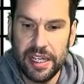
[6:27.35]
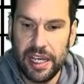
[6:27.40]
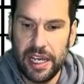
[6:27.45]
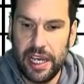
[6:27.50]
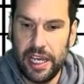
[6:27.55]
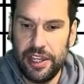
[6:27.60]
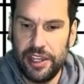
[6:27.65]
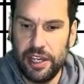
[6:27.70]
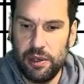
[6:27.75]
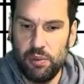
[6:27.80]

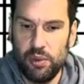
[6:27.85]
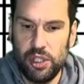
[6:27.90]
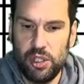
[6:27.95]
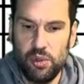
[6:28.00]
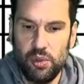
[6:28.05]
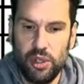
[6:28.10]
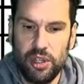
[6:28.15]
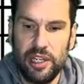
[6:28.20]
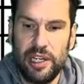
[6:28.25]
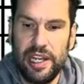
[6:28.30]
And then we
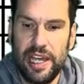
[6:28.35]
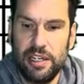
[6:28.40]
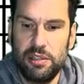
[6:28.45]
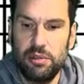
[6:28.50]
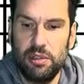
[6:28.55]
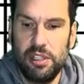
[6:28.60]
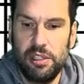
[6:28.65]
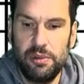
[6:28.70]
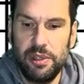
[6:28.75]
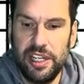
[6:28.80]
do the
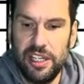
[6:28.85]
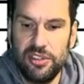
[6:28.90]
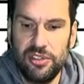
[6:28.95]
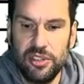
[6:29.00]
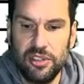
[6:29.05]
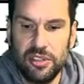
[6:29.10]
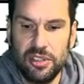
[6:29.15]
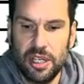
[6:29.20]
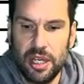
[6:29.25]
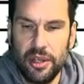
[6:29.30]
lateral
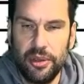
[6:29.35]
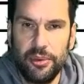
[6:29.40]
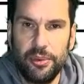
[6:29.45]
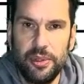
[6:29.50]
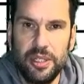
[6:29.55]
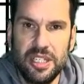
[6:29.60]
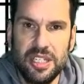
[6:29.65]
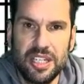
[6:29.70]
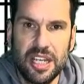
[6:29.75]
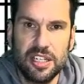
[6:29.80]
raises,
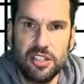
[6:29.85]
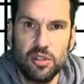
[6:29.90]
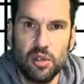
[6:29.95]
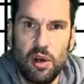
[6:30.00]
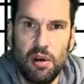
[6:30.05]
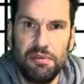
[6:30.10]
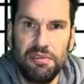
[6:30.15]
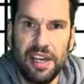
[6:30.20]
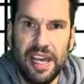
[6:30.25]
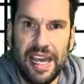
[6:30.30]
3 sets
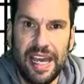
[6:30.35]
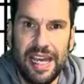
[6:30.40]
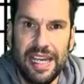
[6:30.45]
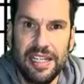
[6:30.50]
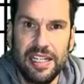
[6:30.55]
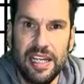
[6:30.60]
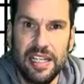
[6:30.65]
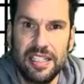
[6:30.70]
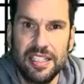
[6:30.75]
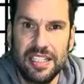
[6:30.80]
of
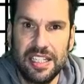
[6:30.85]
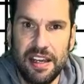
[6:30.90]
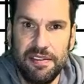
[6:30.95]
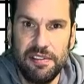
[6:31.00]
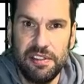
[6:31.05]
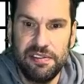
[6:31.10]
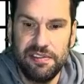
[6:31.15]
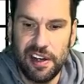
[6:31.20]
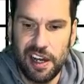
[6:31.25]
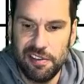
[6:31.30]
8 at
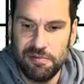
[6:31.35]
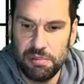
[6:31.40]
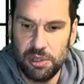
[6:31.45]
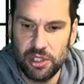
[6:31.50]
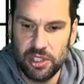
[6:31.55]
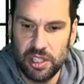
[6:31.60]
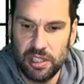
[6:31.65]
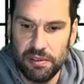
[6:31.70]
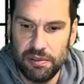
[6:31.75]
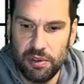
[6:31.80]

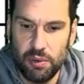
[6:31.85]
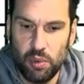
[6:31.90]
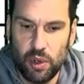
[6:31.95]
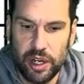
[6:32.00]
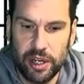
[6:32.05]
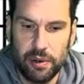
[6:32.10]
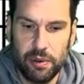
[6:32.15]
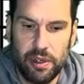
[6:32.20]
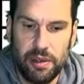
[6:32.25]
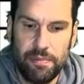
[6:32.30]
75% of the
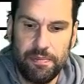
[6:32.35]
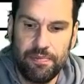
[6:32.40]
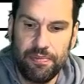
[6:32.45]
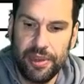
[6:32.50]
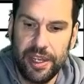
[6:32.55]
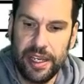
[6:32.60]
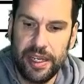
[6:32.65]
1 RM.